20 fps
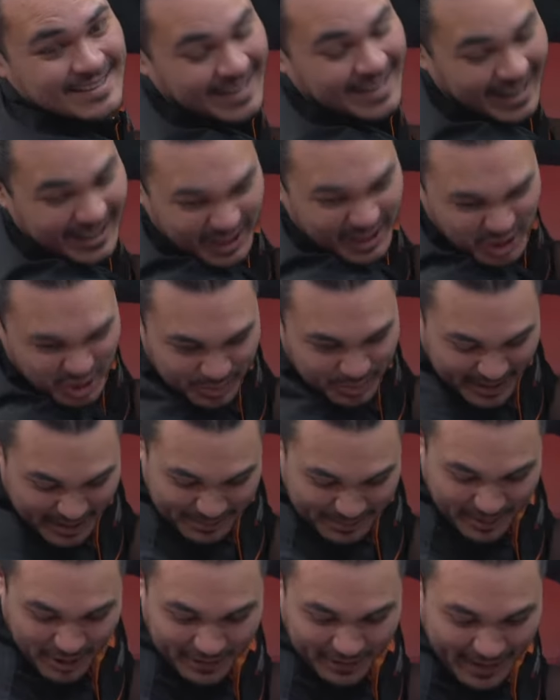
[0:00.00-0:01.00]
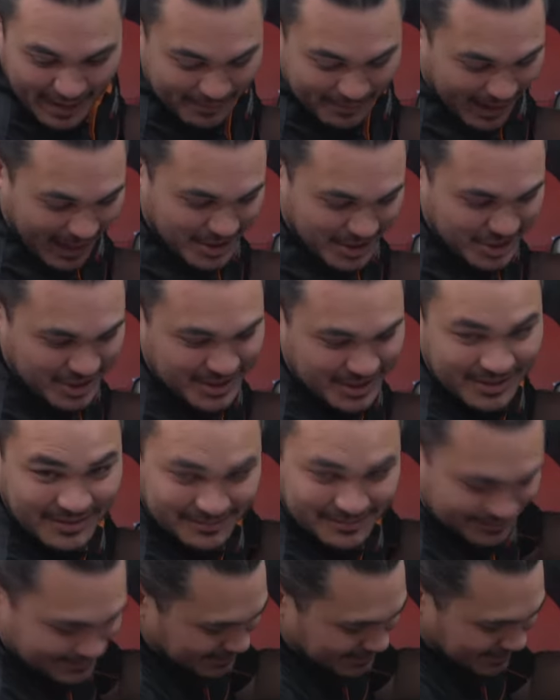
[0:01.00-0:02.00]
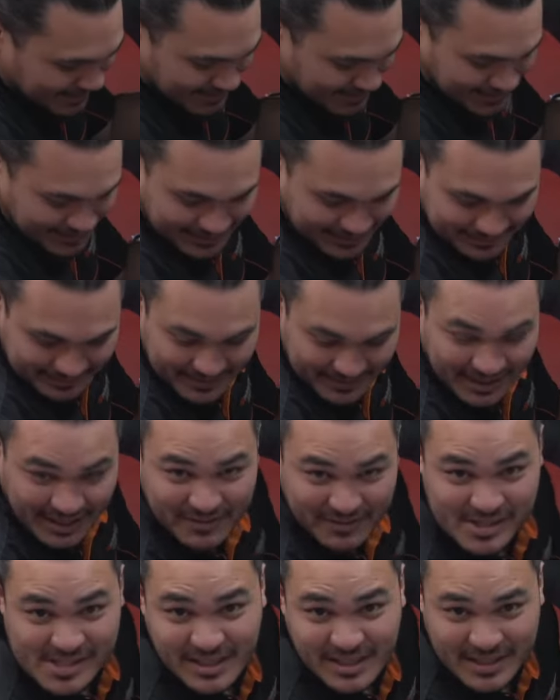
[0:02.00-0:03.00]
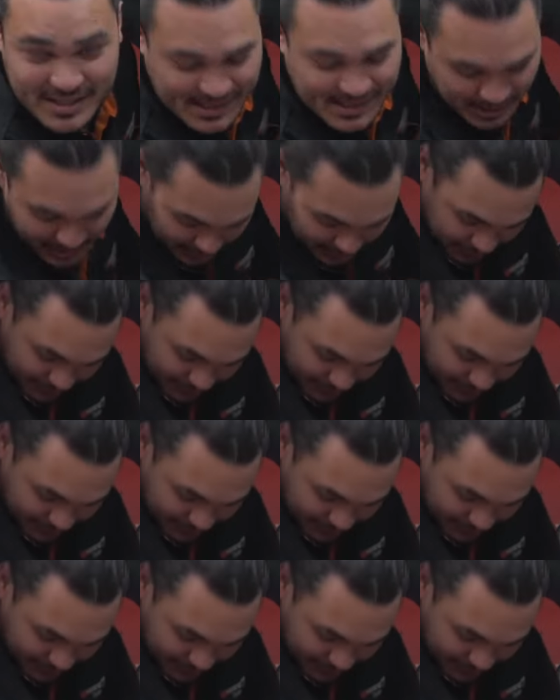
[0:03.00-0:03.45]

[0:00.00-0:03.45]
A little bit, but not that much. It is a listen.